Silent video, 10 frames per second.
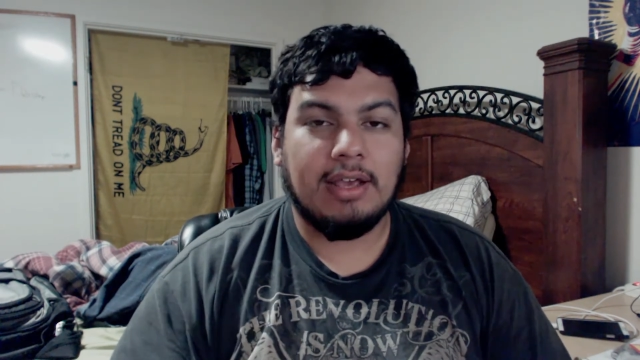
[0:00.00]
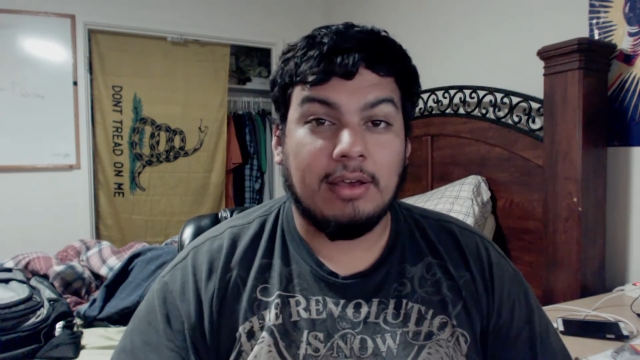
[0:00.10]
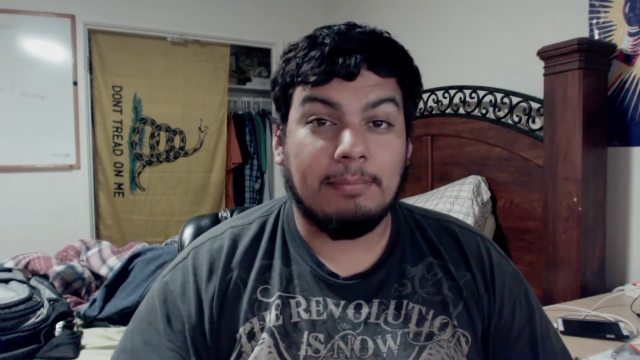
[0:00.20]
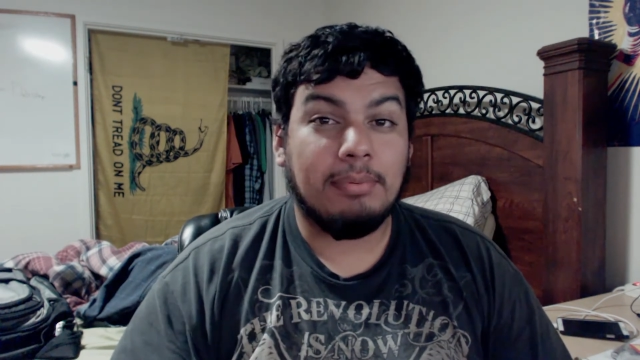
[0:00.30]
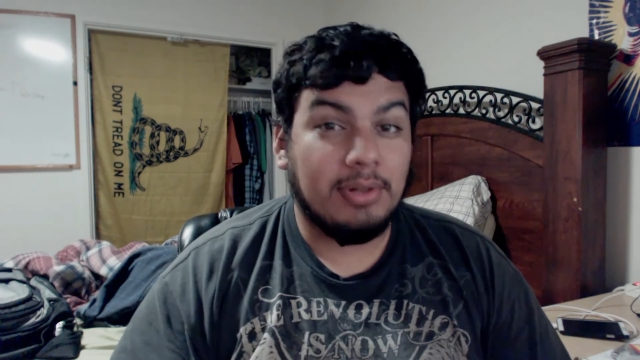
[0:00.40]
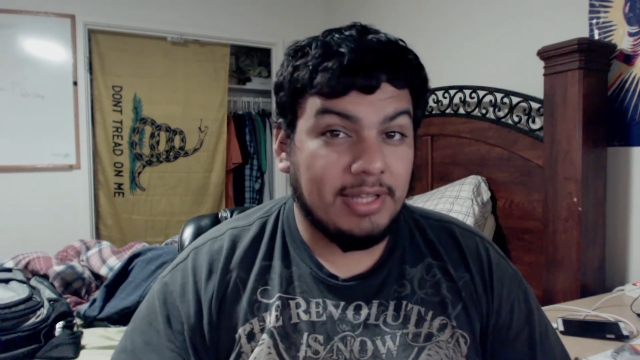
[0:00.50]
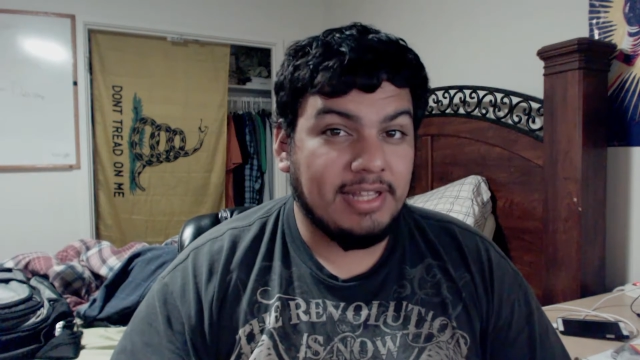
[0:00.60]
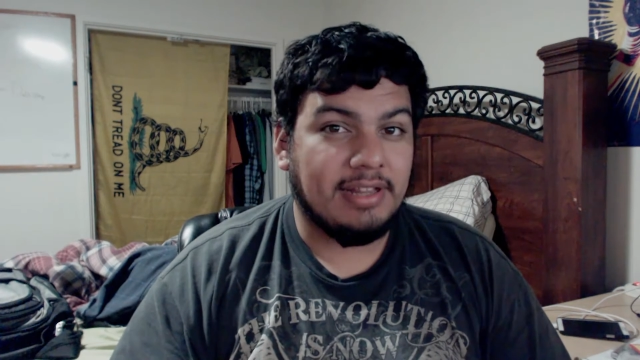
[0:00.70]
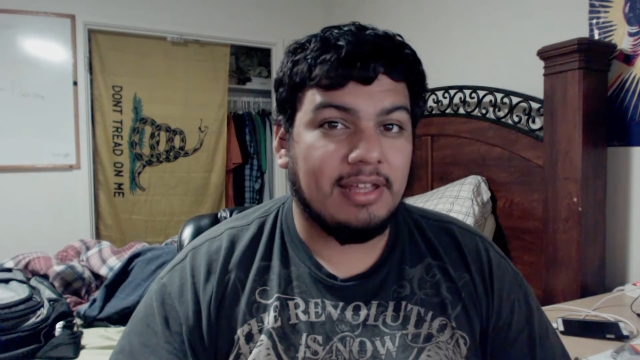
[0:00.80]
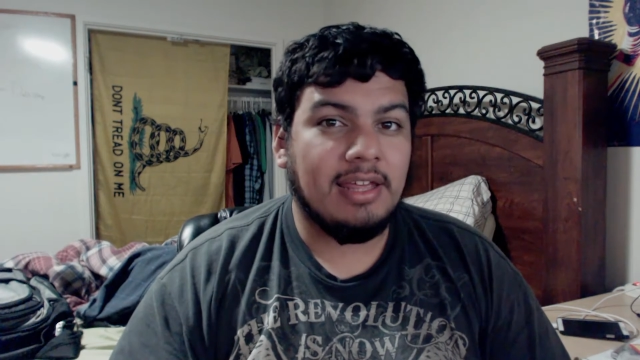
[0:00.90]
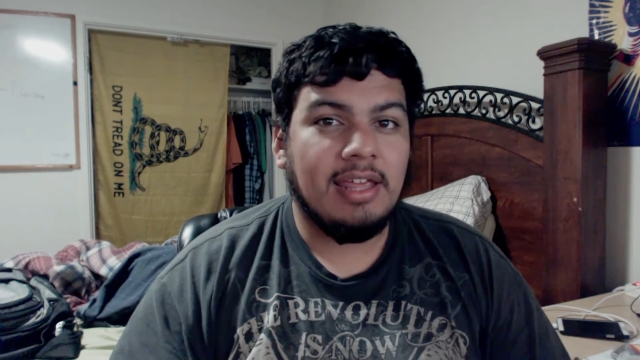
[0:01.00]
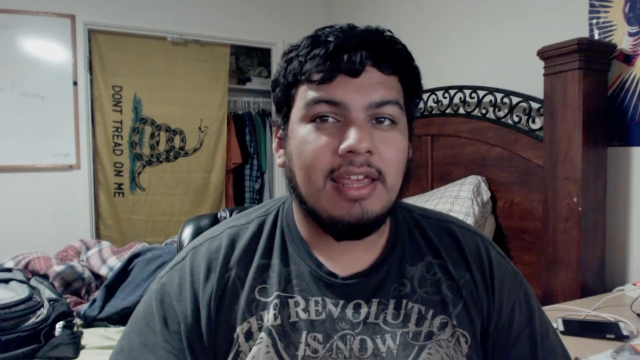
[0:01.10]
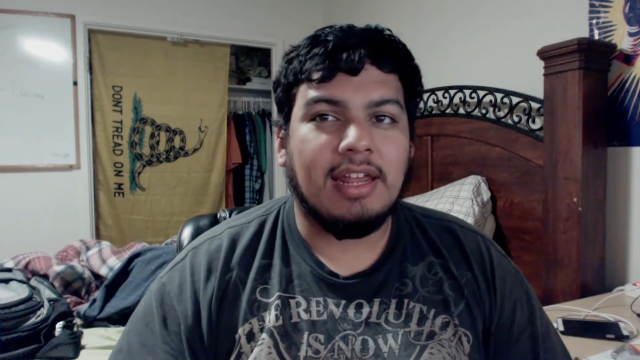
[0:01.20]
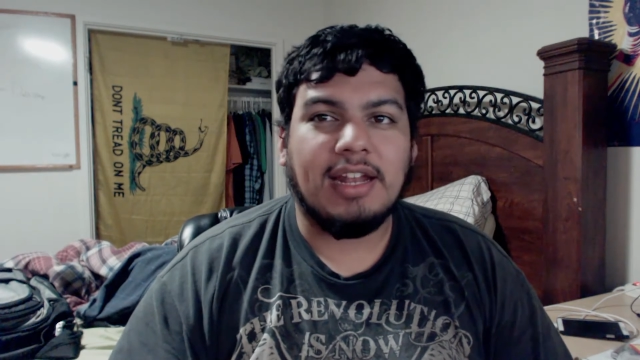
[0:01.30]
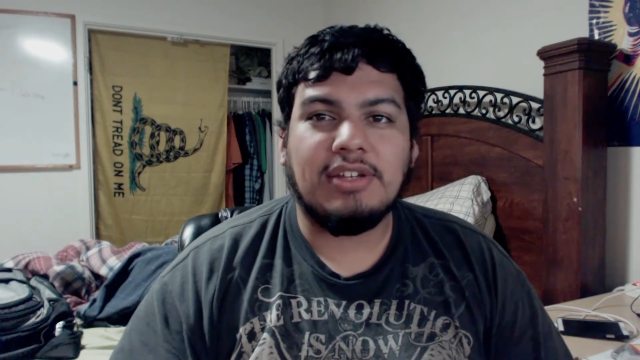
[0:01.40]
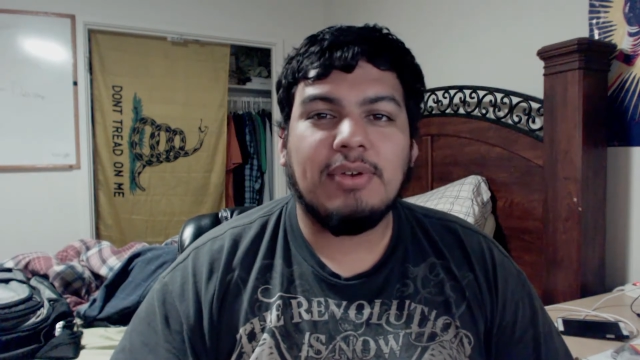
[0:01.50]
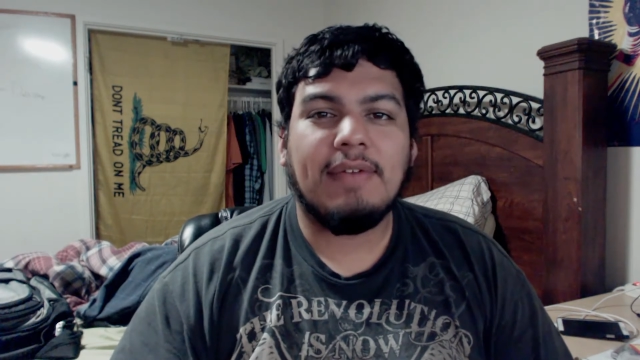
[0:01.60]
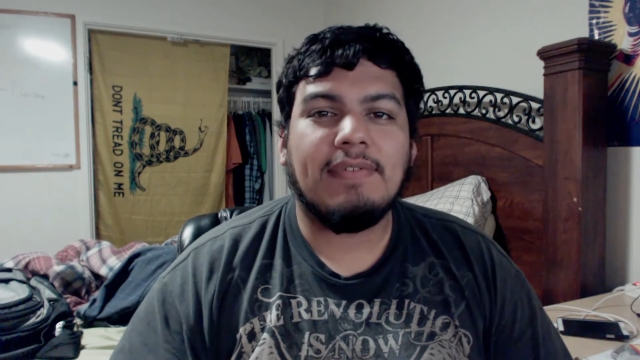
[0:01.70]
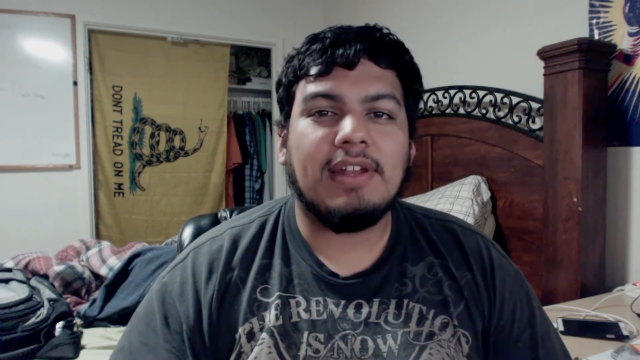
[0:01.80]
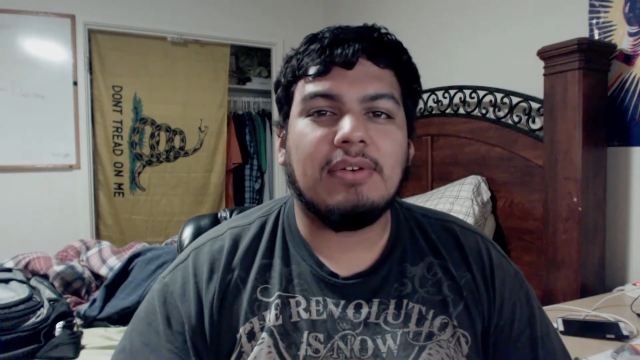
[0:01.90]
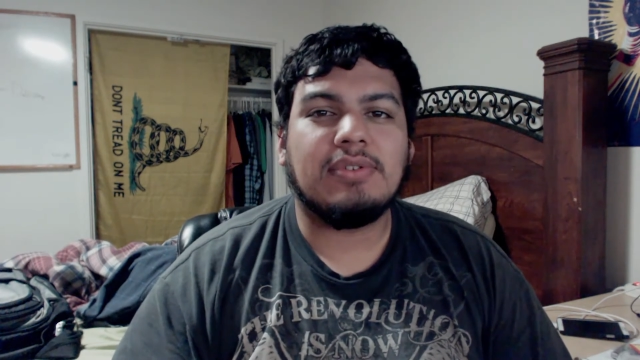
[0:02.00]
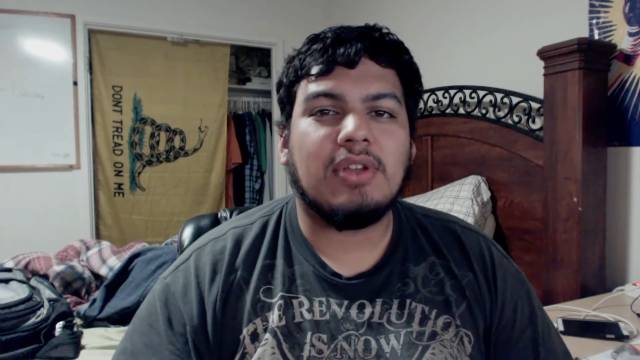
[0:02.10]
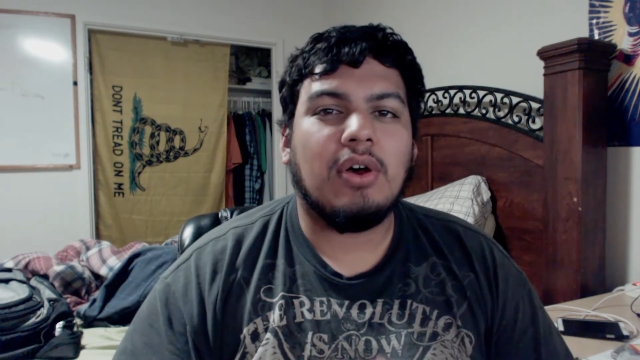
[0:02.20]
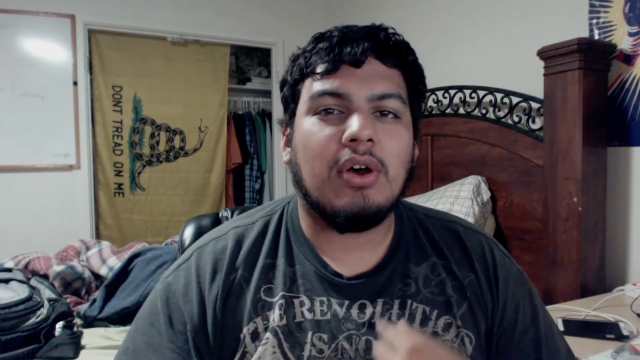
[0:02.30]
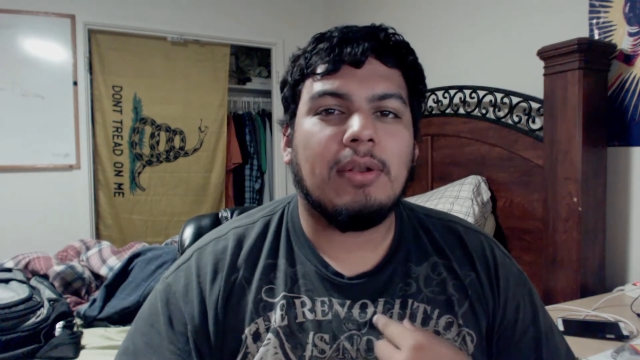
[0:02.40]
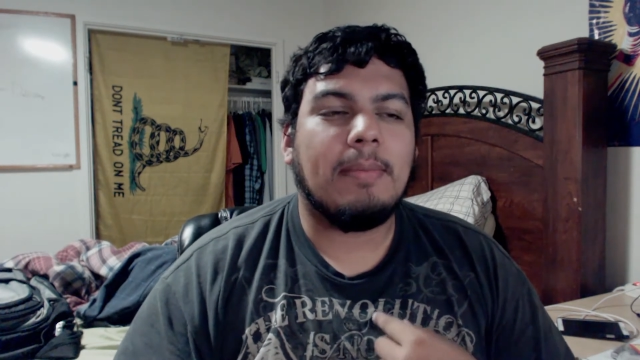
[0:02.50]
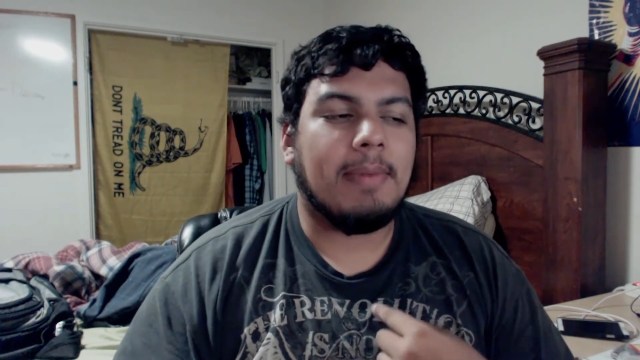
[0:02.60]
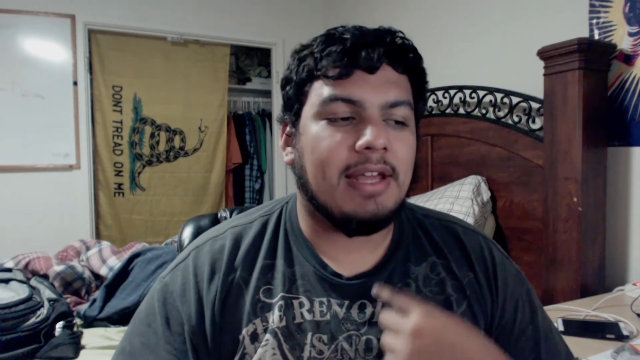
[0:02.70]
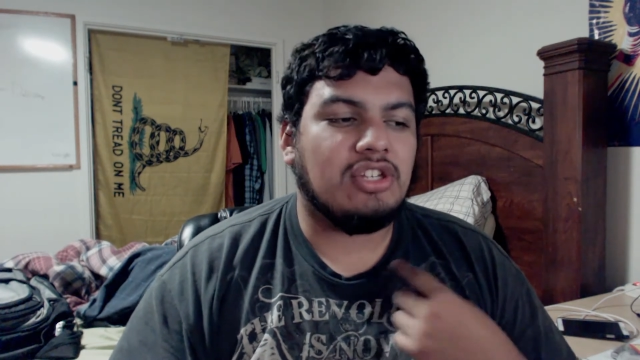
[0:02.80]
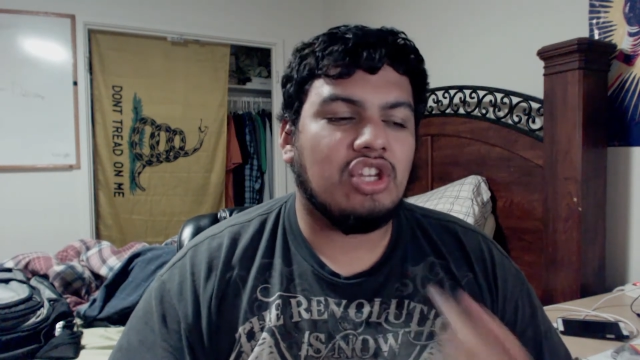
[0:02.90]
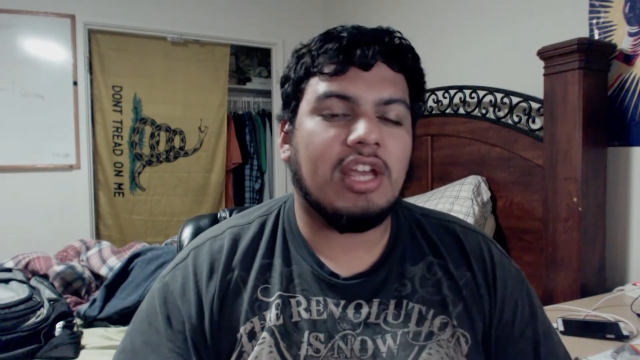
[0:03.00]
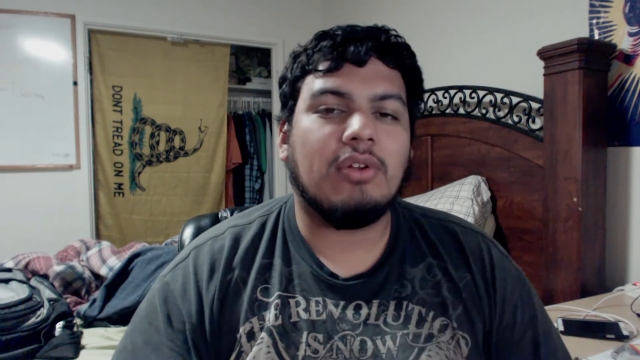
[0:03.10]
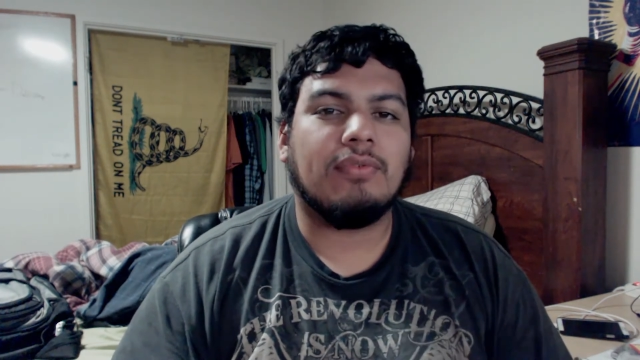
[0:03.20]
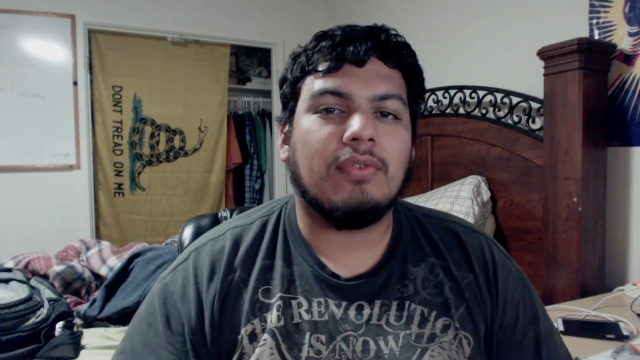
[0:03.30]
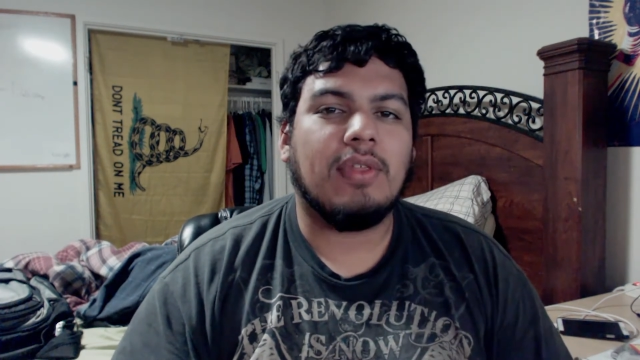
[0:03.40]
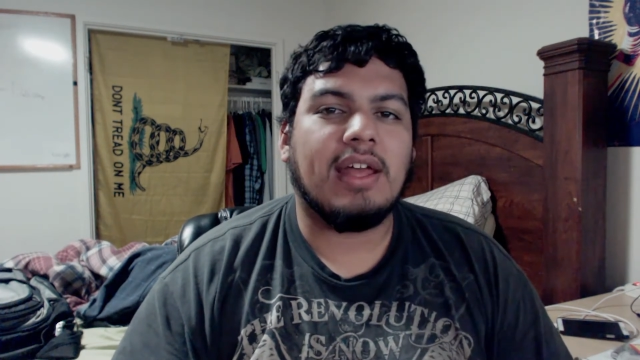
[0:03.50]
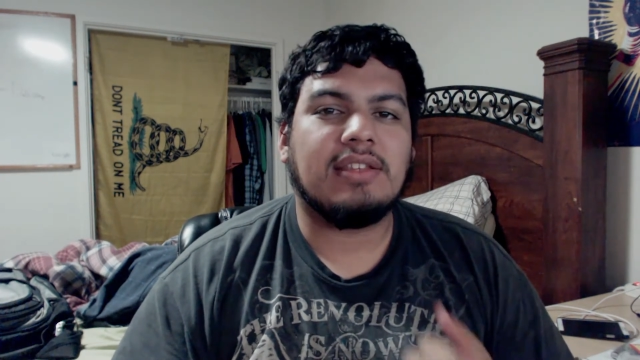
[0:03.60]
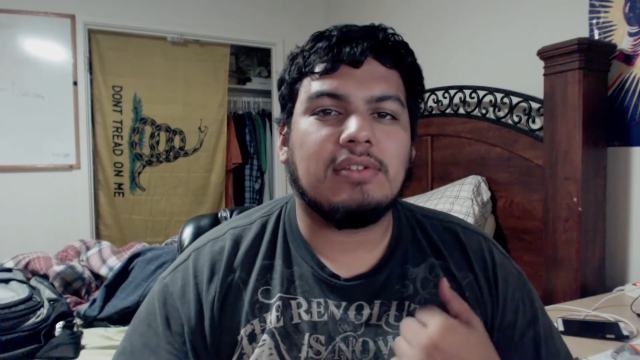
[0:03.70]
completely, and I do have videos on my channel for that,